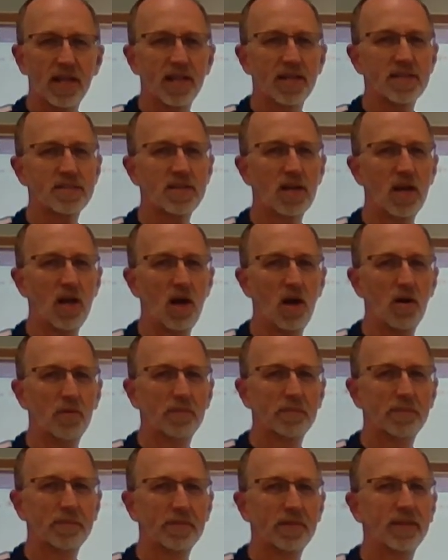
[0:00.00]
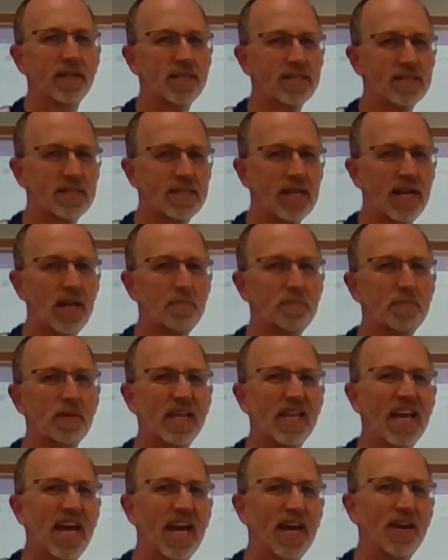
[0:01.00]
So let's set up a
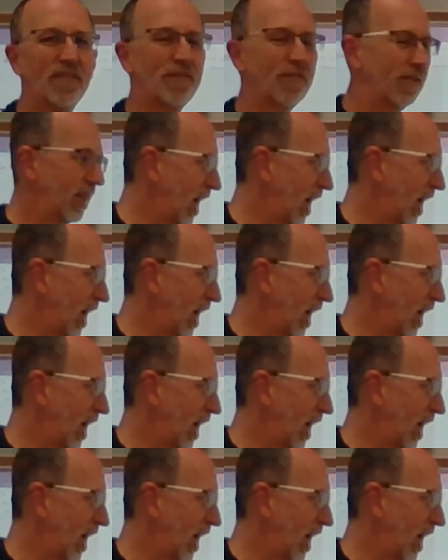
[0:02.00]
K for